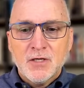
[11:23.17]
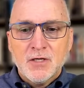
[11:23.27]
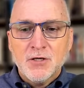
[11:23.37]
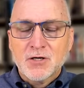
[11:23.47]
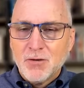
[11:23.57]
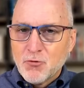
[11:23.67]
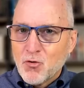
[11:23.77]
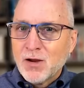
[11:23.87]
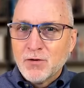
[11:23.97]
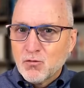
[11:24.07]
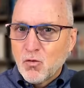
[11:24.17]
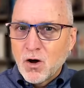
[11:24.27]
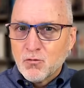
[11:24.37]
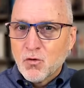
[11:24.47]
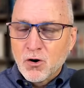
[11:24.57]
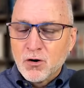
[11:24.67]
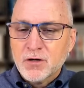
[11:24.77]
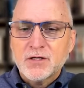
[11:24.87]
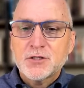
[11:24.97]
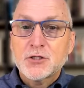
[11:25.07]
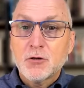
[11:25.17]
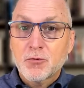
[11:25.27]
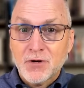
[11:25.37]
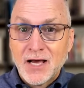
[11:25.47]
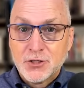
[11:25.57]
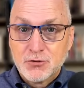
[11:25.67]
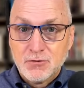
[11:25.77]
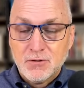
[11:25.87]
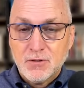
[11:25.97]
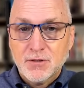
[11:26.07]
you come away with one word: supernatural.